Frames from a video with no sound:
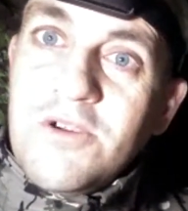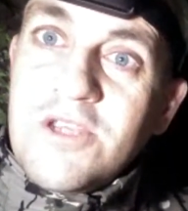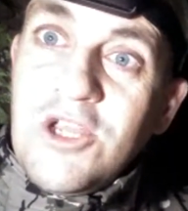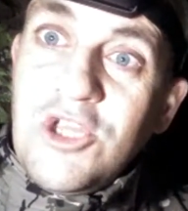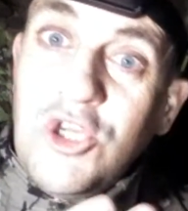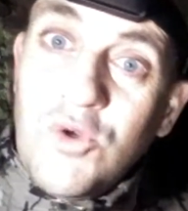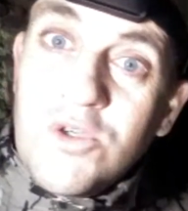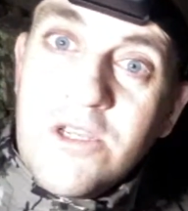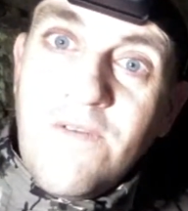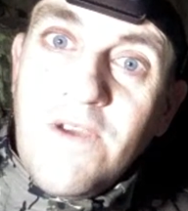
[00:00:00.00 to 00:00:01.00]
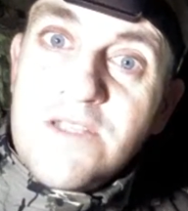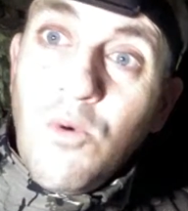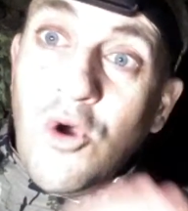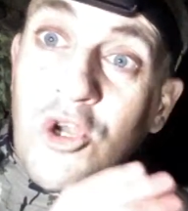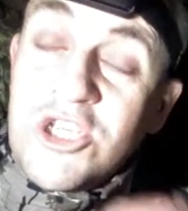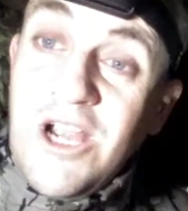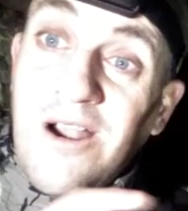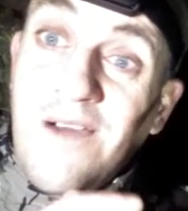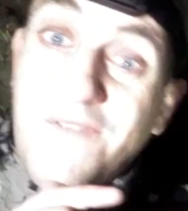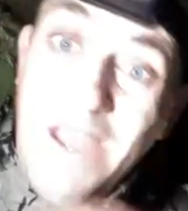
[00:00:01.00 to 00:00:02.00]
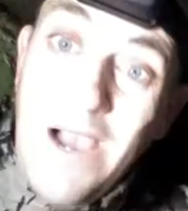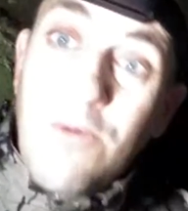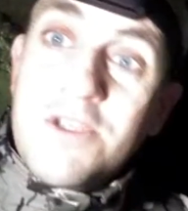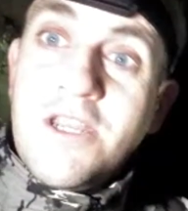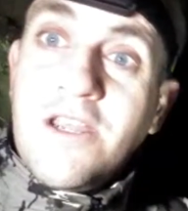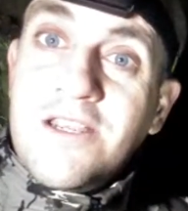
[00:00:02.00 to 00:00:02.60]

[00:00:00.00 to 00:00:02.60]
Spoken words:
can use the device. So we're going to start off that one tonight,